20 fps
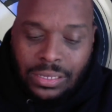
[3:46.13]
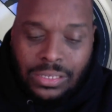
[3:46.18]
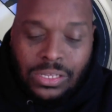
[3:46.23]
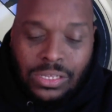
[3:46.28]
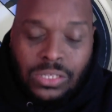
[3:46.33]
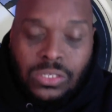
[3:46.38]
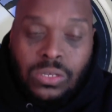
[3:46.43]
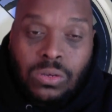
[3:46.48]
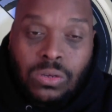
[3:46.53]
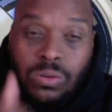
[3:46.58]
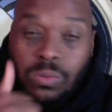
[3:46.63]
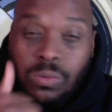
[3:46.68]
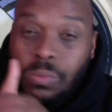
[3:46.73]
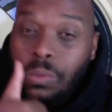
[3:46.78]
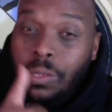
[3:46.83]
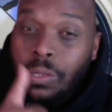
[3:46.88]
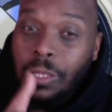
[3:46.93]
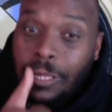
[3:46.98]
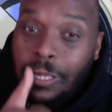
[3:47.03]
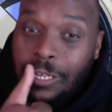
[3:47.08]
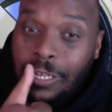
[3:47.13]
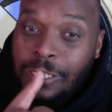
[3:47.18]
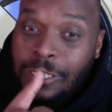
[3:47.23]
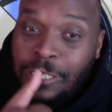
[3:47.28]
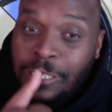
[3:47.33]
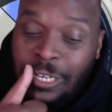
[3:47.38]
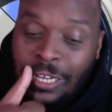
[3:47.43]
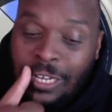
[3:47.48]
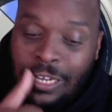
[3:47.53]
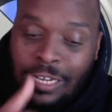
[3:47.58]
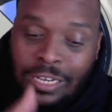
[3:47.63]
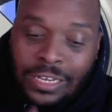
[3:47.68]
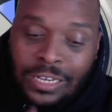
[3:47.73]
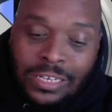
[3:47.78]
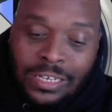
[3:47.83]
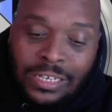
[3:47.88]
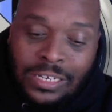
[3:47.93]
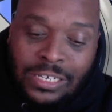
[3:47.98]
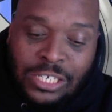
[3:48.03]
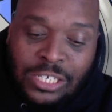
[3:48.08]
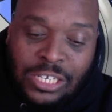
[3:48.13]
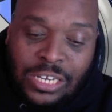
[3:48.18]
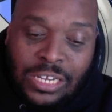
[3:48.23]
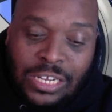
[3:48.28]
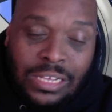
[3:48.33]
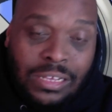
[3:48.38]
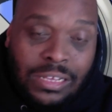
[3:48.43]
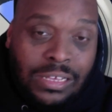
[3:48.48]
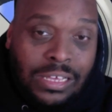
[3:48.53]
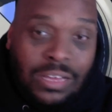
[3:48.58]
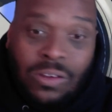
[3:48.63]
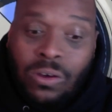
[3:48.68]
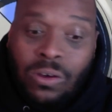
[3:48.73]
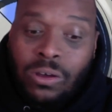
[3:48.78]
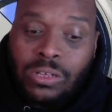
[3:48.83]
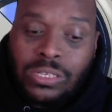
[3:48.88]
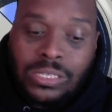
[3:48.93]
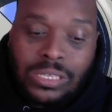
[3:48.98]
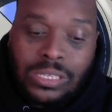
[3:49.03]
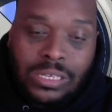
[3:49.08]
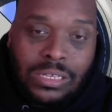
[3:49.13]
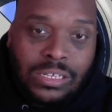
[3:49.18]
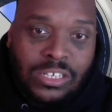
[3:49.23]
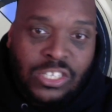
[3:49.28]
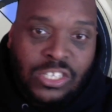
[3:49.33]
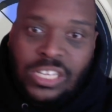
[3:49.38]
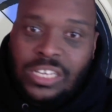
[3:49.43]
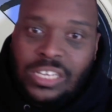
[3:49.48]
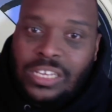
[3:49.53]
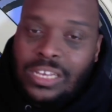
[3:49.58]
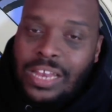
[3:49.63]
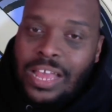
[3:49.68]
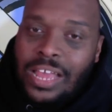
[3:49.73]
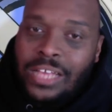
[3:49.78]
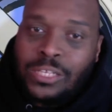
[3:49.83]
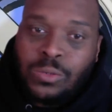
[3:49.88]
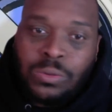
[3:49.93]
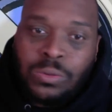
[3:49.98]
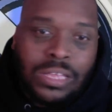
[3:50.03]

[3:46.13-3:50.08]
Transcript: so, Jean, she hooks, she connects with